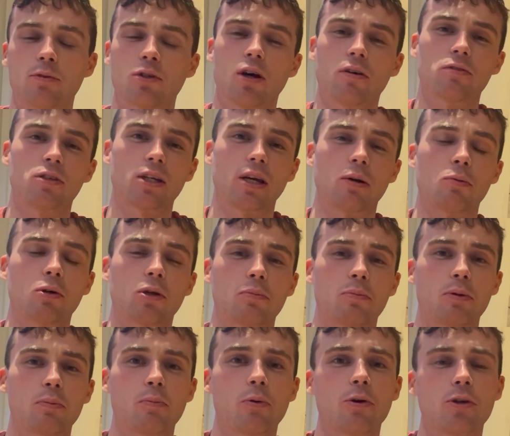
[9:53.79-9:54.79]
Obviously, I want to
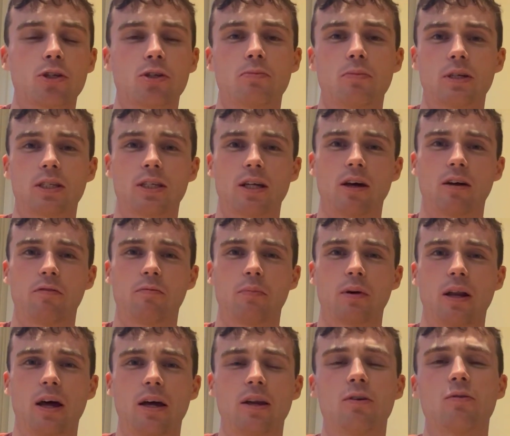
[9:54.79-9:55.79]
be pushing myself,
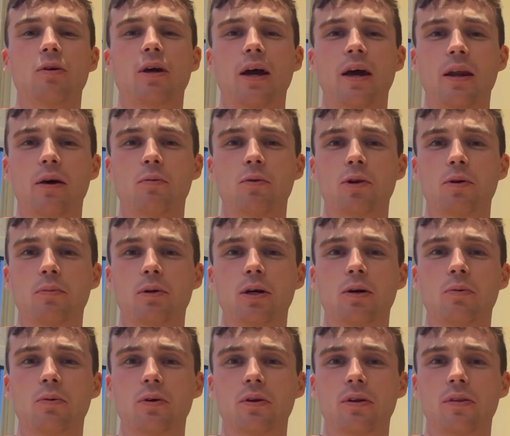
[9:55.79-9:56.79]
but I don't kind of want to be
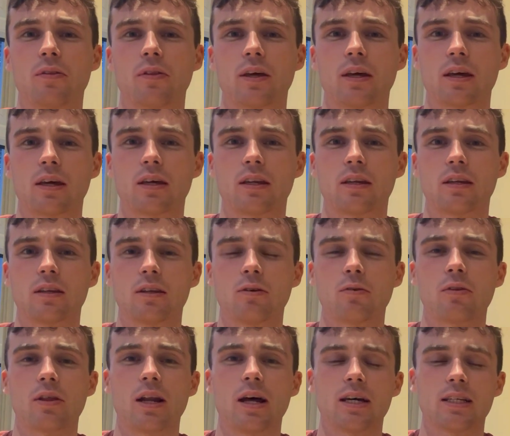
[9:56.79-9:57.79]
going and thinking, the
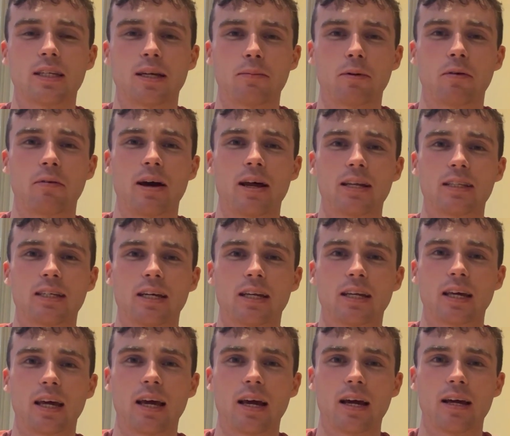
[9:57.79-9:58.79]
last time I ran a
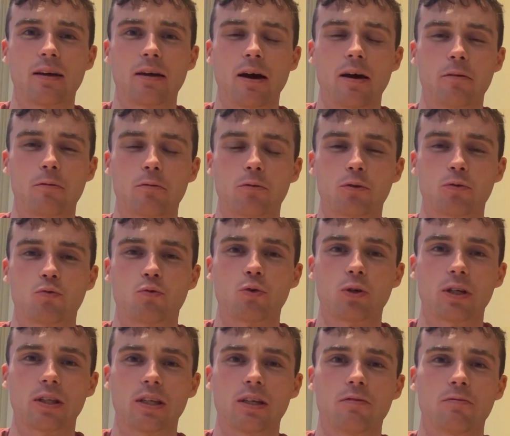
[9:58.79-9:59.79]
10K, I was
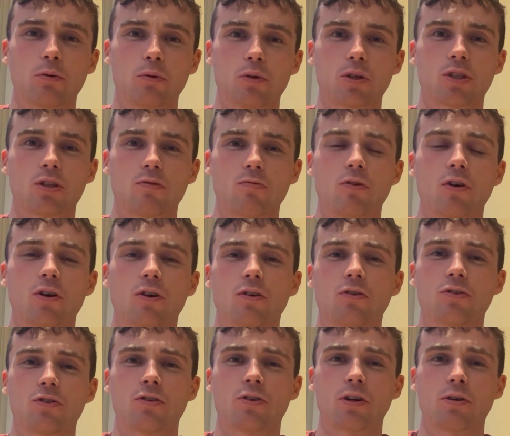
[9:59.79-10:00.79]
really focused on running
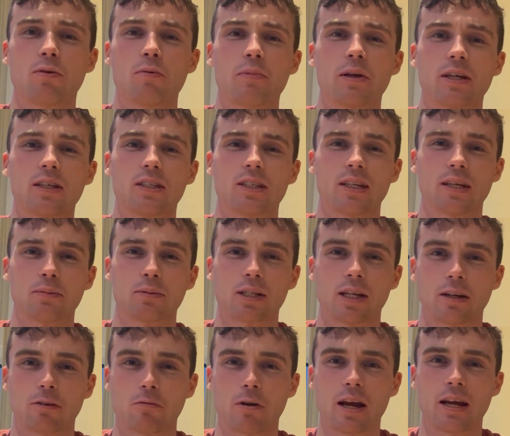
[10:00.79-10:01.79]
under 31 minutes, and I was
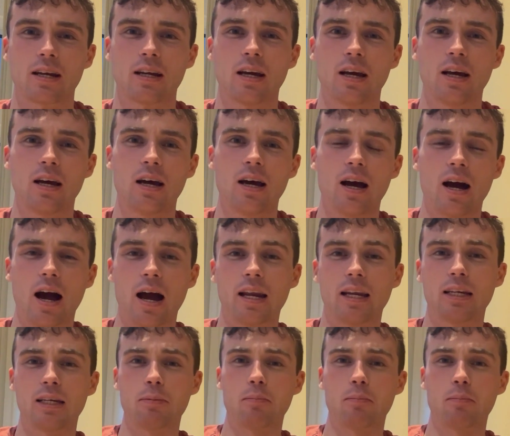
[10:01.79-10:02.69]
like, right, I need to